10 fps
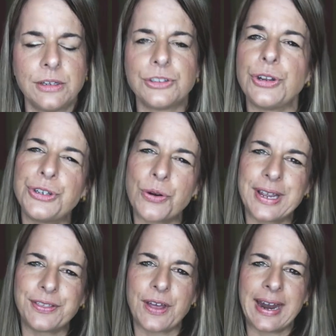So you don't
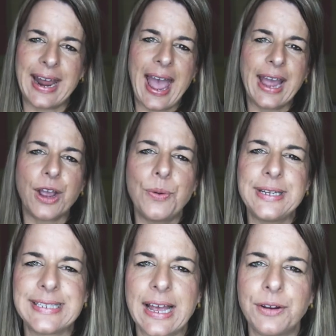get that
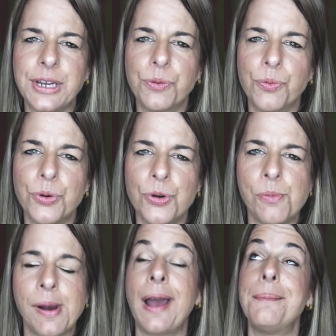echoey sounding
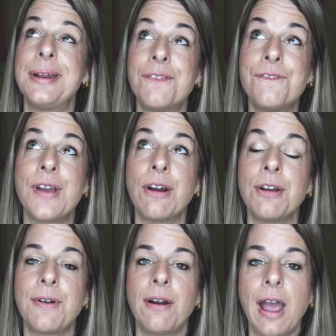room. I'm in a
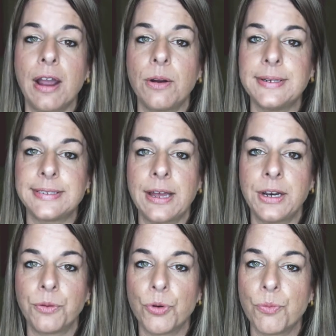very, very echoey
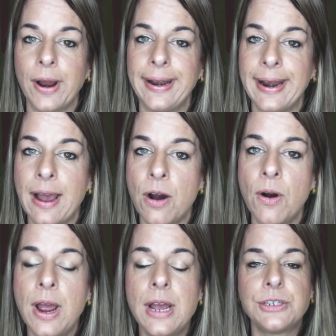sounding room right now.